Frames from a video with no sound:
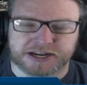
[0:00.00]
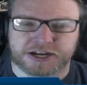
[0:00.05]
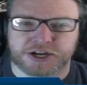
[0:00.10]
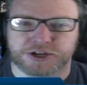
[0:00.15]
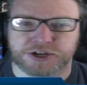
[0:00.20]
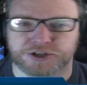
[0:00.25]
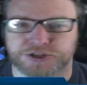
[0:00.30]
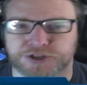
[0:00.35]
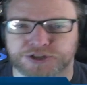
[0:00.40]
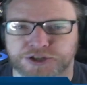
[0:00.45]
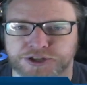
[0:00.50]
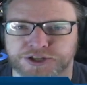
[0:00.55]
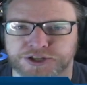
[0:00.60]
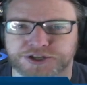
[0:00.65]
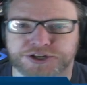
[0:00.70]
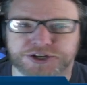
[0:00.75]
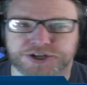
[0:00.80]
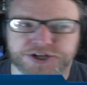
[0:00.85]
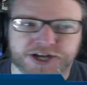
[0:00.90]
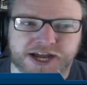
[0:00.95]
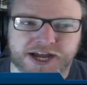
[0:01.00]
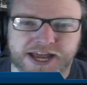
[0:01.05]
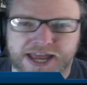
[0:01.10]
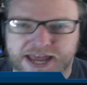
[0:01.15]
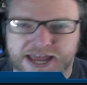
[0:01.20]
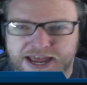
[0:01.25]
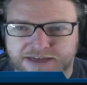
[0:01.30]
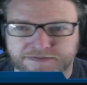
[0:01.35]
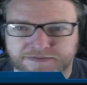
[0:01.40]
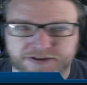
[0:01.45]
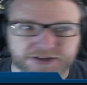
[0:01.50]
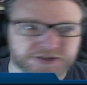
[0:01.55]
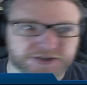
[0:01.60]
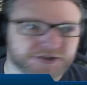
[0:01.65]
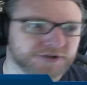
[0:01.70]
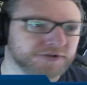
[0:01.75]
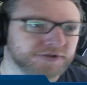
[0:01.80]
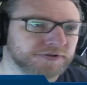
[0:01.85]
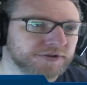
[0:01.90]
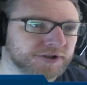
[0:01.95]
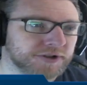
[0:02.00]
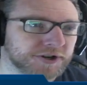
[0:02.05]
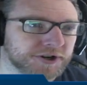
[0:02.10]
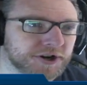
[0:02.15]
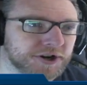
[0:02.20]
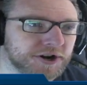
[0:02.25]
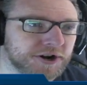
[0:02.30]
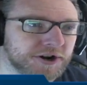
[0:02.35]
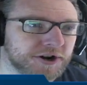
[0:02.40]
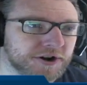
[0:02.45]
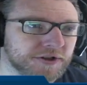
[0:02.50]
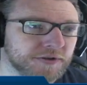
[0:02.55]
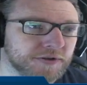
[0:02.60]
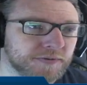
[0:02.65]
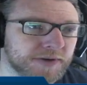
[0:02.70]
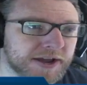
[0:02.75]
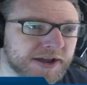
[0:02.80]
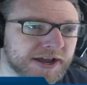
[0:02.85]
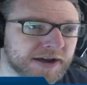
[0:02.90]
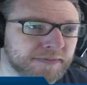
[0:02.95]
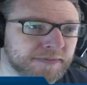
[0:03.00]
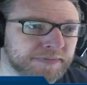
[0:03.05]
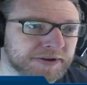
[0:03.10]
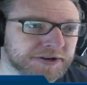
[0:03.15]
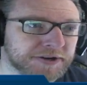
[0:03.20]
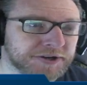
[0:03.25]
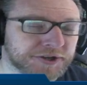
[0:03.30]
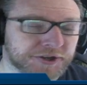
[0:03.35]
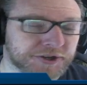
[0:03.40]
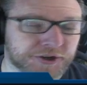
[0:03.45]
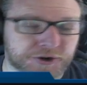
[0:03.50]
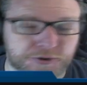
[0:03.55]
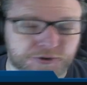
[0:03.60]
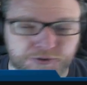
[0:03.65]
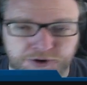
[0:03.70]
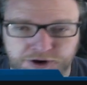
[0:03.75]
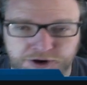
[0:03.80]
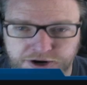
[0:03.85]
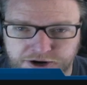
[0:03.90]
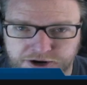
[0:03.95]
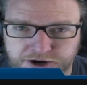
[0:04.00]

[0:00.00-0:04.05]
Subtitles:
so that you're not having to look all the way up into the corner